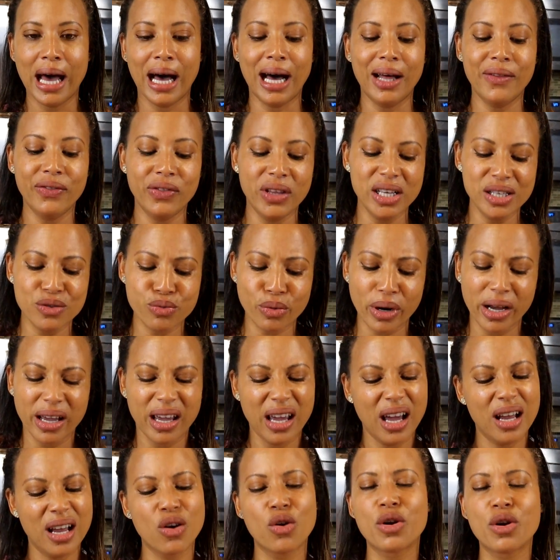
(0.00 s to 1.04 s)
And this right
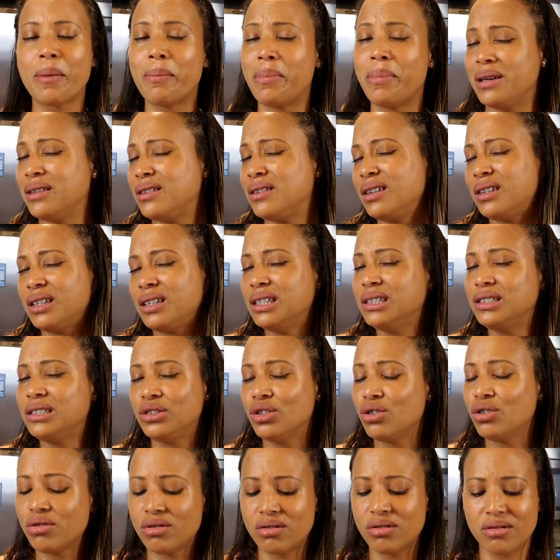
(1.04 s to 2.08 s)
here is gonna basically
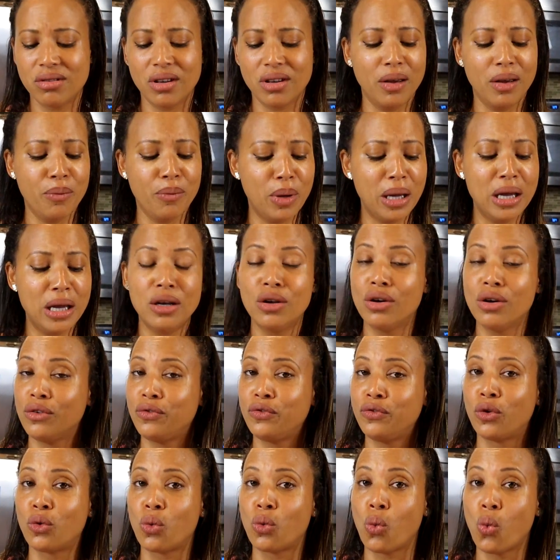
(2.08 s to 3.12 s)
just be
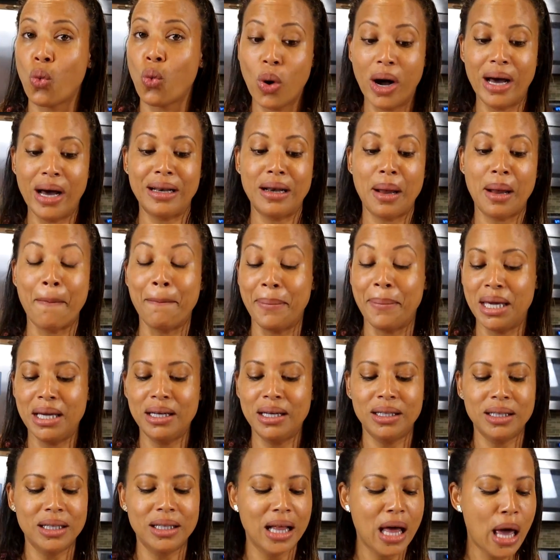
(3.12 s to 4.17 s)
enough for one
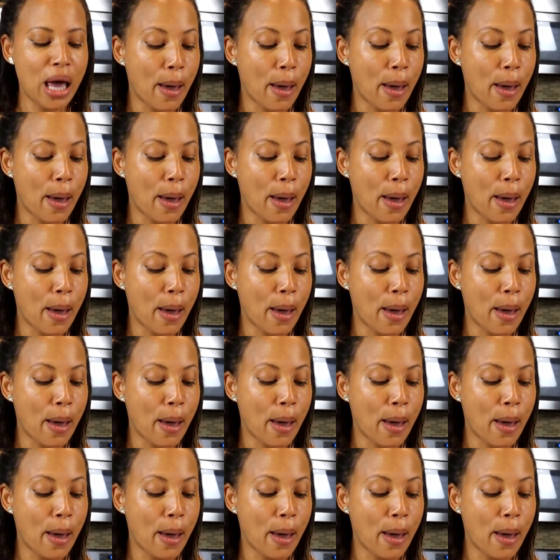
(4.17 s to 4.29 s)
meal,